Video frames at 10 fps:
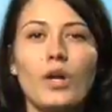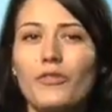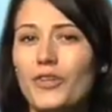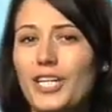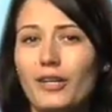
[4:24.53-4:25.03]
What
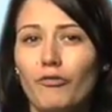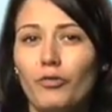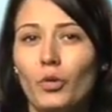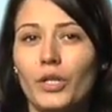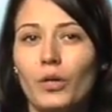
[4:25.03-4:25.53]
if you're down in
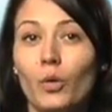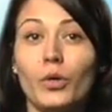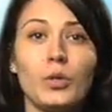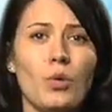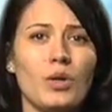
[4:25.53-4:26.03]
Florida
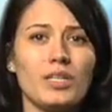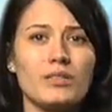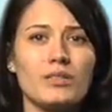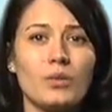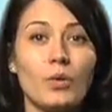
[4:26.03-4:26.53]
or New
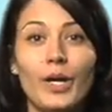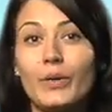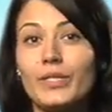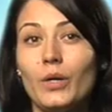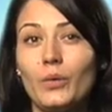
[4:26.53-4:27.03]
Orleans or
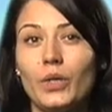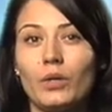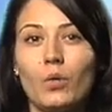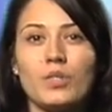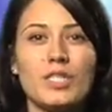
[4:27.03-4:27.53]

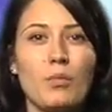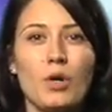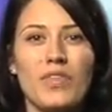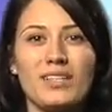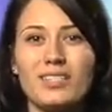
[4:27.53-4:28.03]
Arizona or
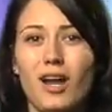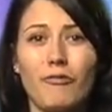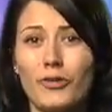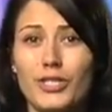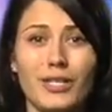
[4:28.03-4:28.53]
somewhere that's
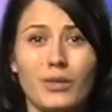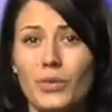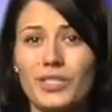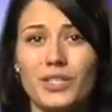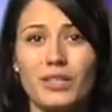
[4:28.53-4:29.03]
not frigid in the
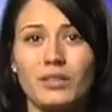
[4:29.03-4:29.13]
winter?